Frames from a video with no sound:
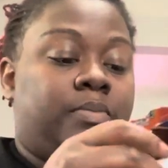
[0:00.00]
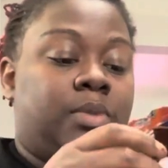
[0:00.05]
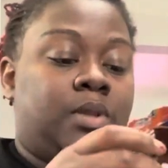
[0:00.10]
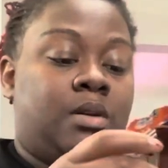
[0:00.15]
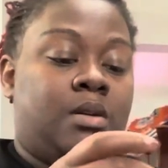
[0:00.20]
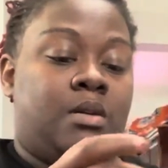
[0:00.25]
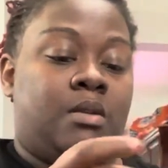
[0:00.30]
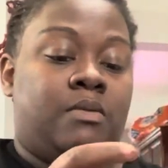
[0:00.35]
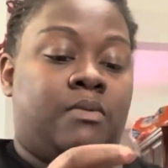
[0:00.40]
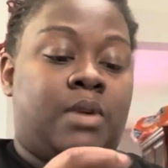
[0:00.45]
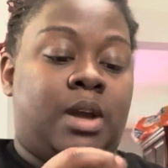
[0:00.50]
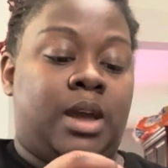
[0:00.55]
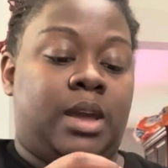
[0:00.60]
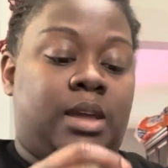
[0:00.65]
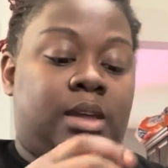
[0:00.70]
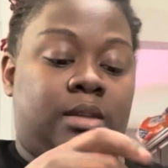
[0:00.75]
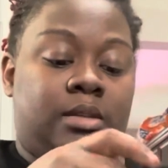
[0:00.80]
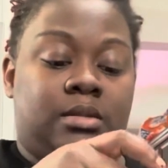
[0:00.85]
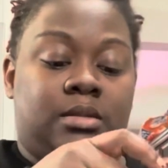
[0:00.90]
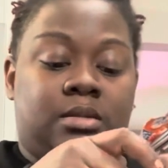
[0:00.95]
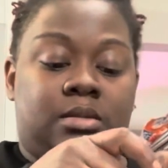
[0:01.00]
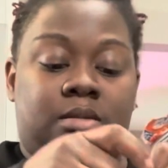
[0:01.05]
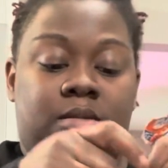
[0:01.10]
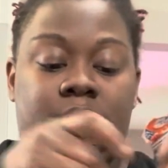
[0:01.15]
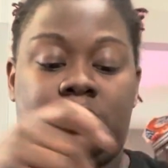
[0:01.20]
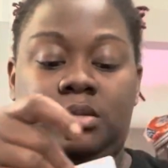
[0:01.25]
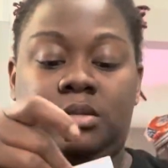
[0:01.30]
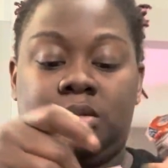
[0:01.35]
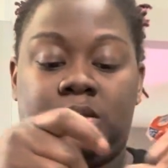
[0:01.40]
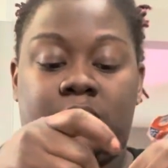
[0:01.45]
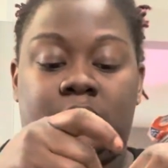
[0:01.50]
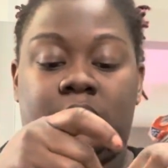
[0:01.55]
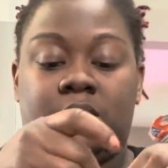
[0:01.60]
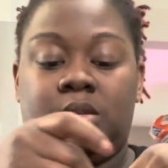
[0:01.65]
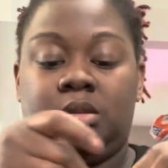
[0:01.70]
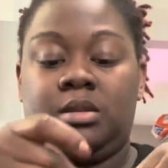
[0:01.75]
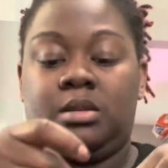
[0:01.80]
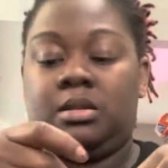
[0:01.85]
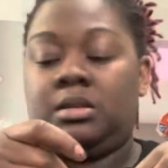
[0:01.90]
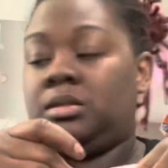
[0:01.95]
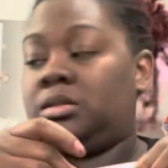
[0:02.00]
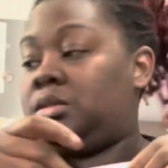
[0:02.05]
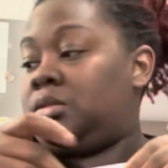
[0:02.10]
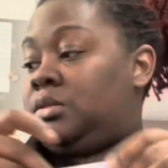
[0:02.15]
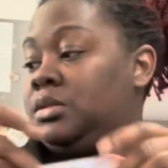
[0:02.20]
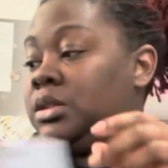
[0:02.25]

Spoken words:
All right. So